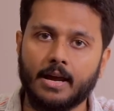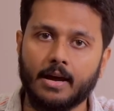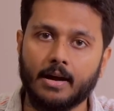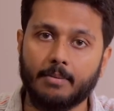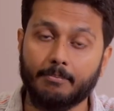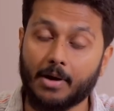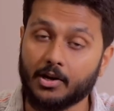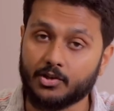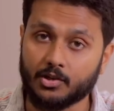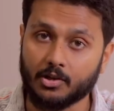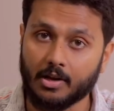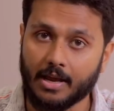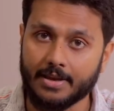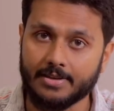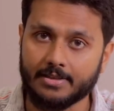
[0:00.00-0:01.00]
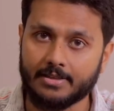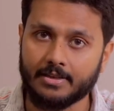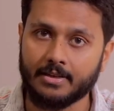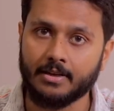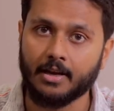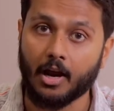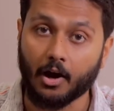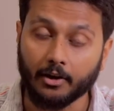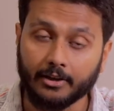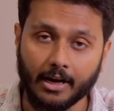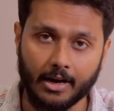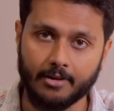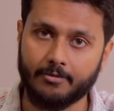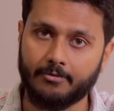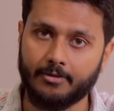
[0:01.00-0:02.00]
marginalized
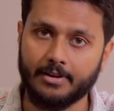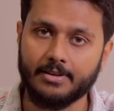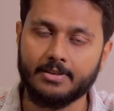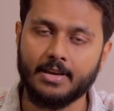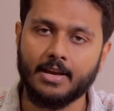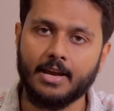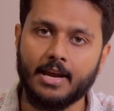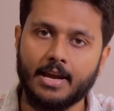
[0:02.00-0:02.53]
archivists